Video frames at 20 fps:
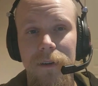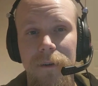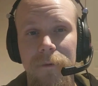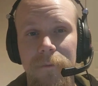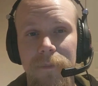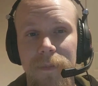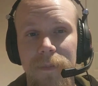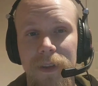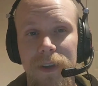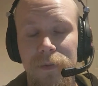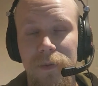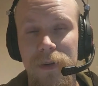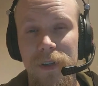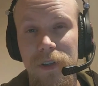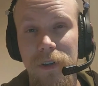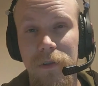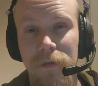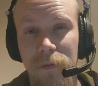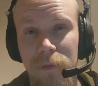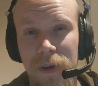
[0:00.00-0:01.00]
especially
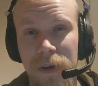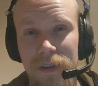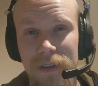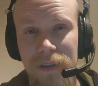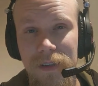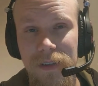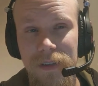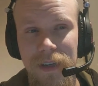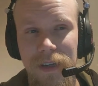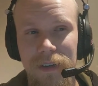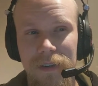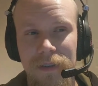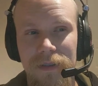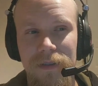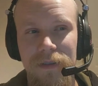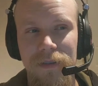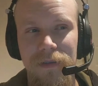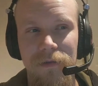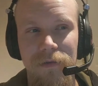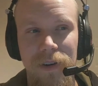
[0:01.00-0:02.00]
for me, since I
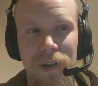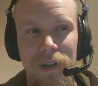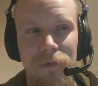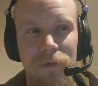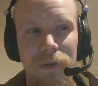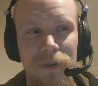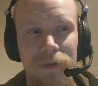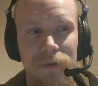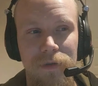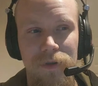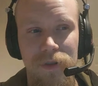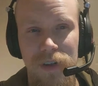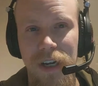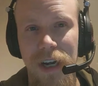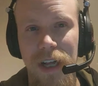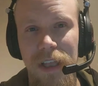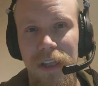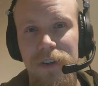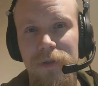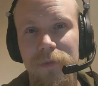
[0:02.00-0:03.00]
really want to
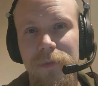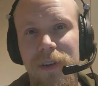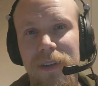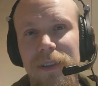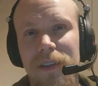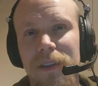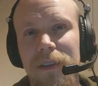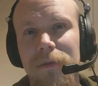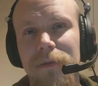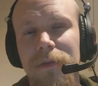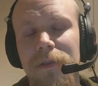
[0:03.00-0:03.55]
challenge myself,